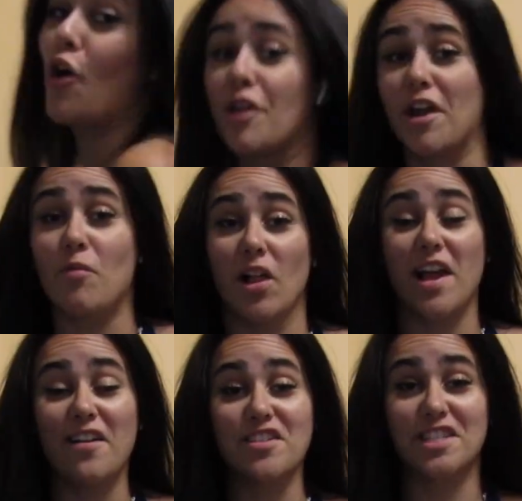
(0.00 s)
Okay, while I
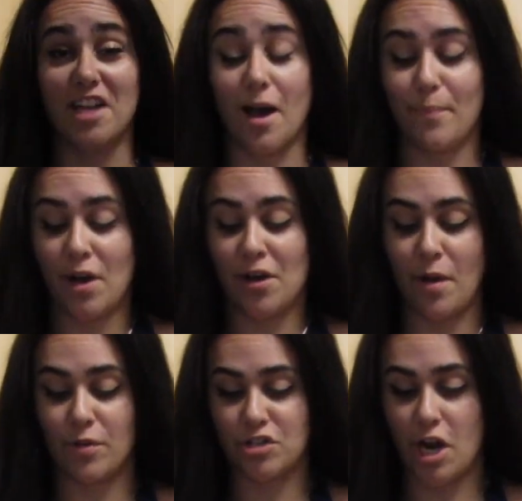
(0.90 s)
have this top on, I'm
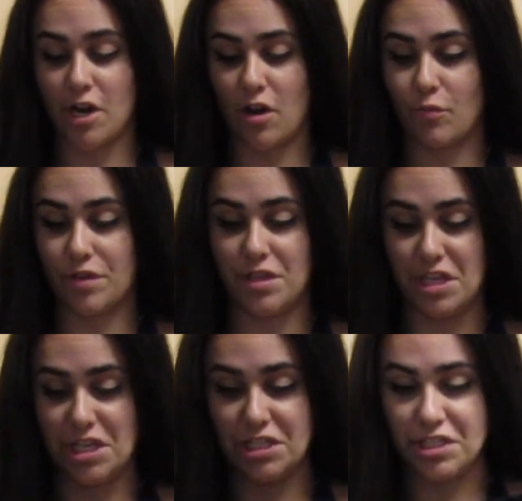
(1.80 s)
going to try it on with
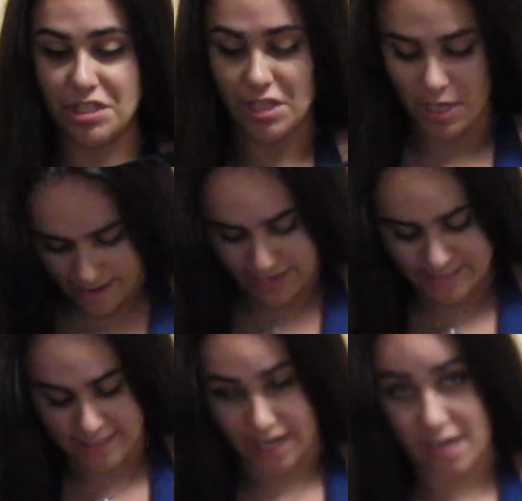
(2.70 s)
these
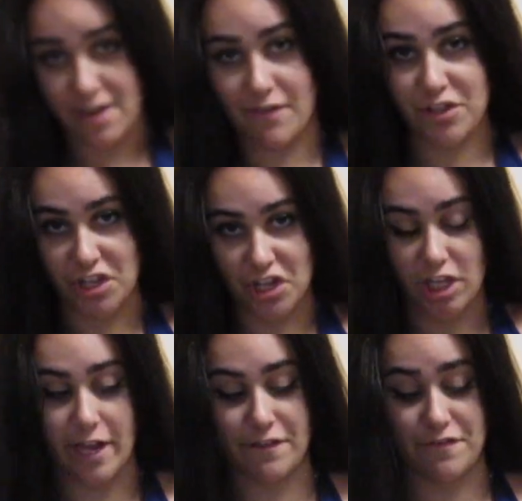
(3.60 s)
pants that kind of have the little
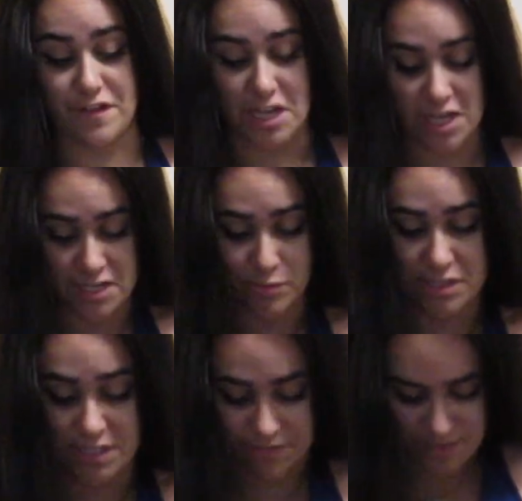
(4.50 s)
like V's. We'll
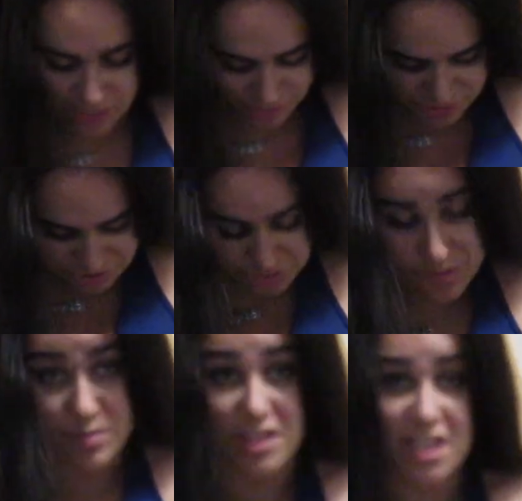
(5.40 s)
see if that looks cuter
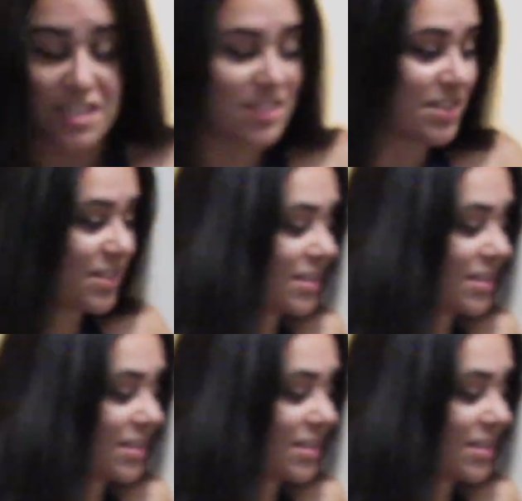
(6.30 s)
with these.